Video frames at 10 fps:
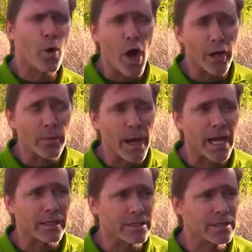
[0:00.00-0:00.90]
water
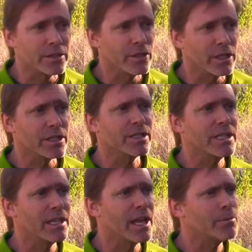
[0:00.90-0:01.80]
moccasins, you're going to
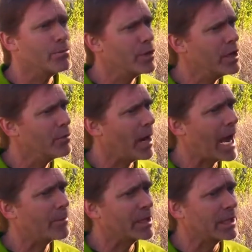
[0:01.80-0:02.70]
see that pretty
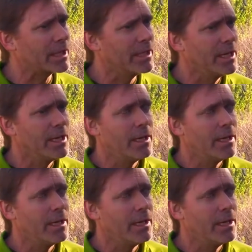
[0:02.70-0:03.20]
rapidly,